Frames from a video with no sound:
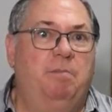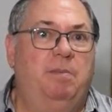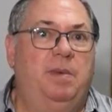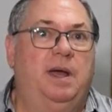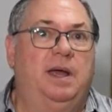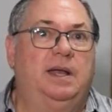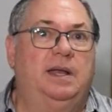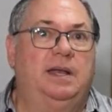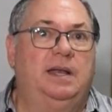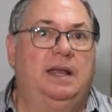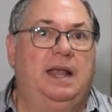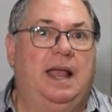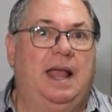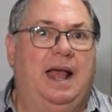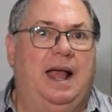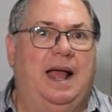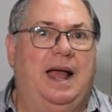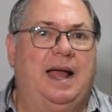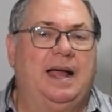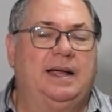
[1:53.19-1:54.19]
But
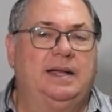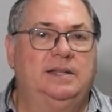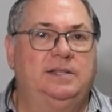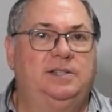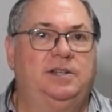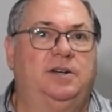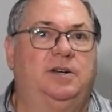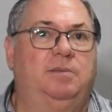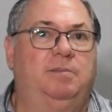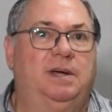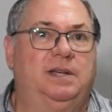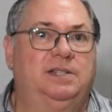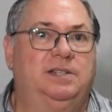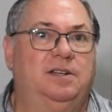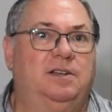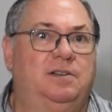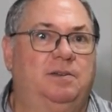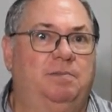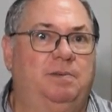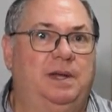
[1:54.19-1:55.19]
I consider
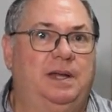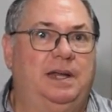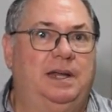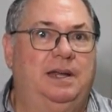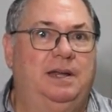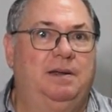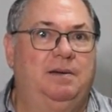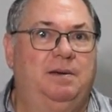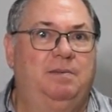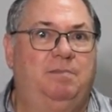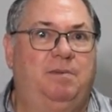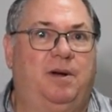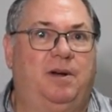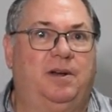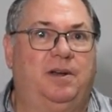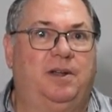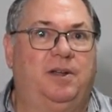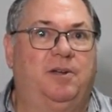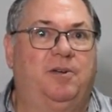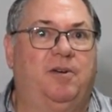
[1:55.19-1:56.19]
myself to be
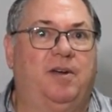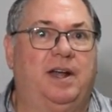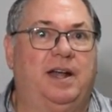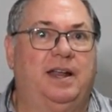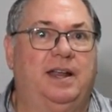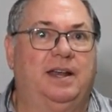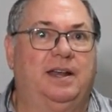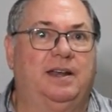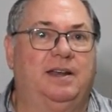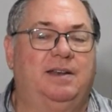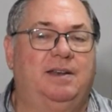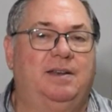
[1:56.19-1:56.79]
part Ukrainian.